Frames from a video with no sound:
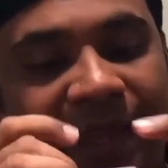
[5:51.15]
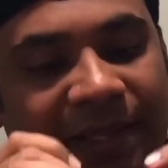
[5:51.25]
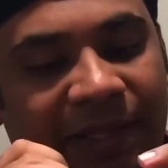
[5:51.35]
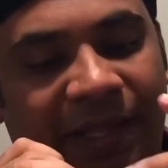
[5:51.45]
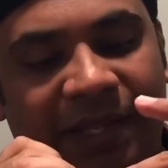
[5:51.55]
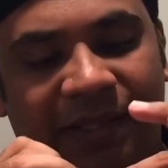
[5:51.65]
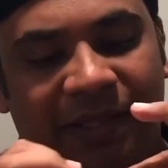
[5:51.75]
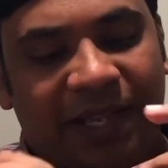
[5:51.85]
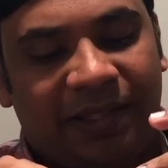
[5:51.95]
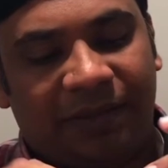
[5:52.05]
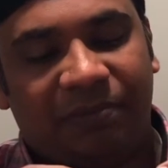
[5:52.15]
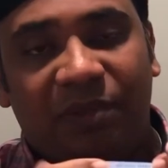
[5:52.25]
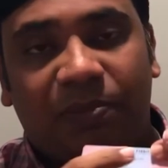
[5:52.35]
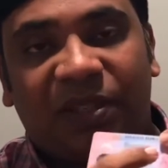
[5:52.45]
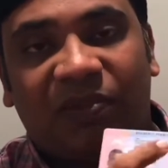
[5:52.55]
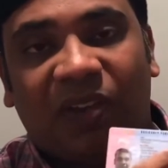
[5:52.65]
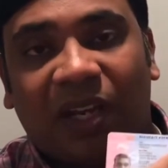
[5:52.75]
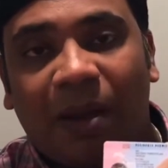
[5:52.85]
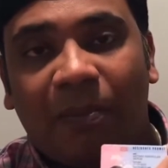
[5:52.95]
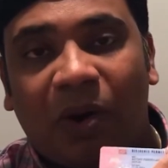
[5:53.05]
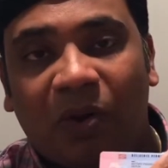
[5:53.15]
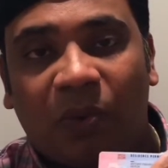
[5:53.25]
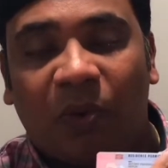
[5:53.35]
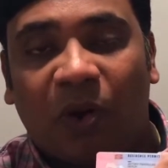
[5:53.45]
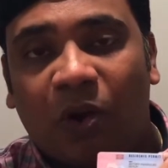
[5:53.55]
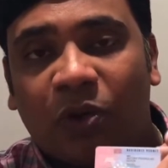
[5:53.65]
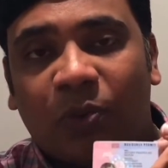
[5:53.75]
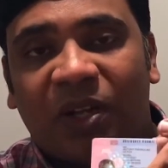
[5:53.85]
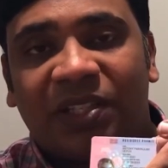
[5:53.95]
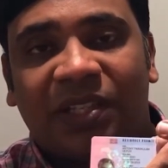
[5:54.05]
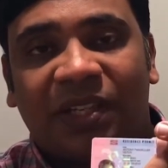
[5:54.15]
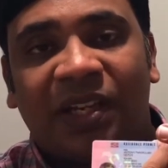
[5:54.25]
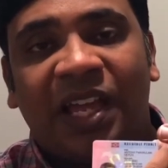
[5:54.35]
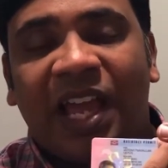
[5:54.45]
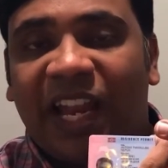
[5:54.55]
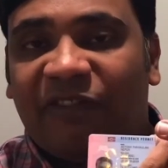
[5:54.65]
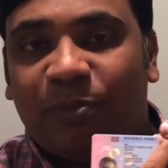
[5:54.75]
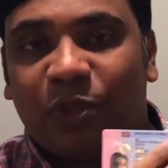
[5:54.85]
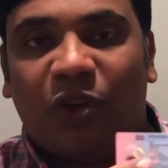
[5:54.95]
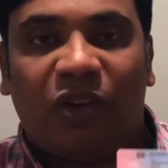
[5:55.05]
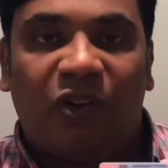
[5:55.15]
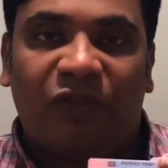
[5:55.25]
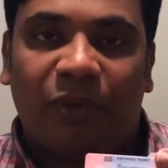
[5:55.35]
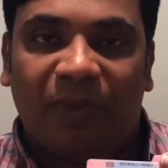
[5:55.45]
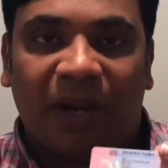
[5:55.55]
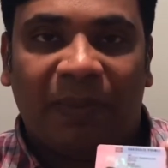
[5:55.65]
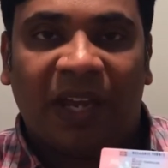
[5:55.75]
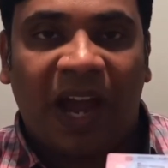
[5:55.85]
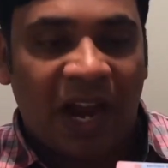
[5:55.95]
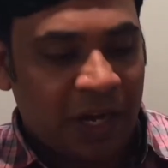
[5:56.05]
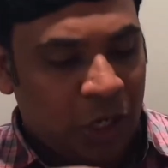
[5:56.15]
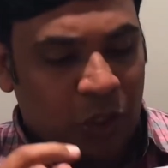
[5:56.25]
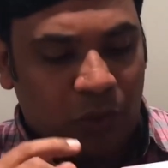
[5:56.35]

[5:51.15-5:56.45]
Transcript: There's a specific number towards the leftmost corner of your BRP card.